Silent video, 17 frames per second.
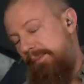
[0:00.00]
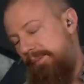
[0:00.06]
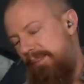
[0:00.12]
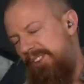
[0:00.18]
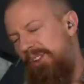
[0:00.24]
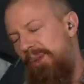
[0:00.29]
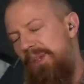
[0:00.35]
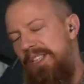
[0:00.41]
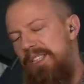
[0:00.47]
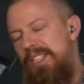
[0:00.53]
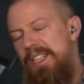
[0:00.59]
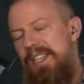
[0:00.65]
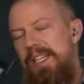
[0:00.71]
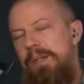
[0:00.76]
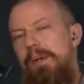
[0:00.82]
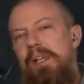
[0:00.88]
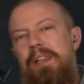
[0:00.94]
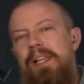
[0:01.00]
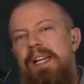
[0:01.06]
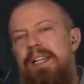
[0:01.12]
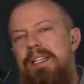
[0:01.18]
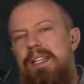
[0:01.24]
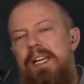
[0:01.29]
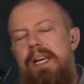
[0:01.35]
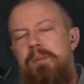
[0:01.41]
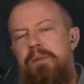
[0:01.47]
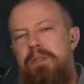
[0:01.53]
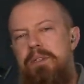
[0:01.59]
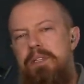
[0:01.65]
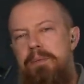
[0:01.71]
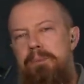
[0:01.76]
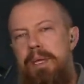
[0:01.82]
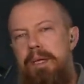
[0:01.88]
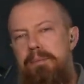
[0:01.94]
So here's the thing with landscapes.
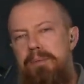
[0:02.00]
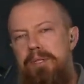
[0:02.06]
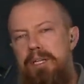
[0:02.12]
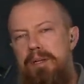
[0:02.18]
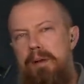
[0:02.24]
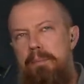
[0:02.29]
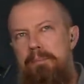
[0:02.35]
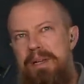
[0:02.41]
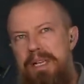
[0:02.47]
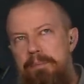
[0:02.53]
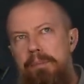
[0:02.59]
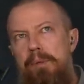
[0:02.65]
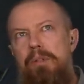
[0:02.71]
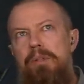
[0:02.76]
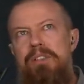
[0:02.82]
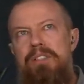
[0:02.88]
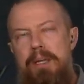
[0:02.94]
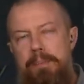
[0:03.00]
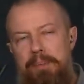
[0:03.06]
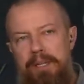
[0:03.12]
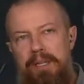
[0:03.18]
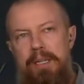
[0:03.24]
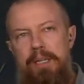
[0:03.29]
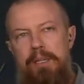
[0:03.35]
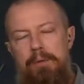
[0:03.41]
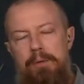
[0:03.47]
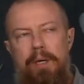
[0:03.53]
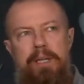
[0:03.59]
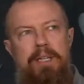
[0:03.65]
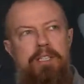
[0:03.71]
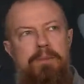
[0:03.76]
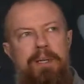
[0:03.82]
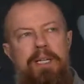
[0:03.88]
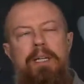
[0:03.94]
People typically, ooh, I
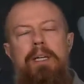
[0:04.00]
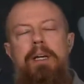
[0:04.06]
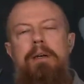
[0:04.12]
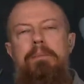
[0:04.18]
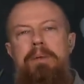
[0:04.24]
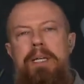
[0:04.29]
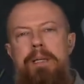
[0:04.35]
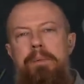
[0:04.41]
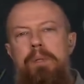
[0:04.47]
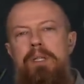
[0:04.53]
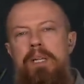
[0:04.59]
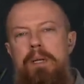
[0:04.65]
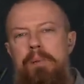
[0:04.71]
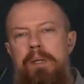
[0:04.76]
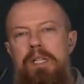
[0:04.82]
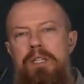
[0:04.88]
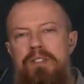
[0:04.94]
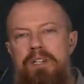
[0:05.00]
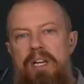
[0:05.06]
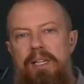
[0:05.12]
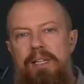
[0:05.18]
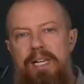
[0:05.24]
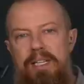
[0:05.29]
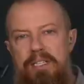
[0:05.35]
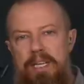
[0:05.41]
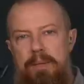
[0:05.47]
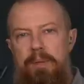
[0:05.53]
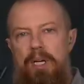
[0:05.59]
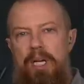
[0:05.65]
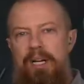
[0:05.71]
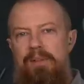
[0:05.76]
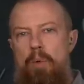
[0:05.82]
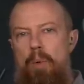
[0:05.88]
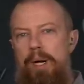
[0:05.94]
can speak. People typically say landscape, you got
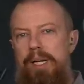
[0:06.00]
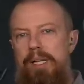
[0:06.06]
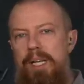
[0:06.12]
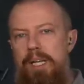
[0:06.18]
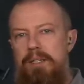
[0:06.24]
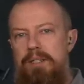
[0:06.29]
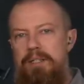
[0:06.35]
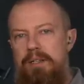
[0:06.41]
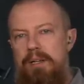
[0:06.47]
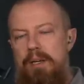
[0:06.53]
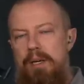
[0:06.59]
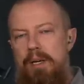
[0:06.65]
to have a wide lens.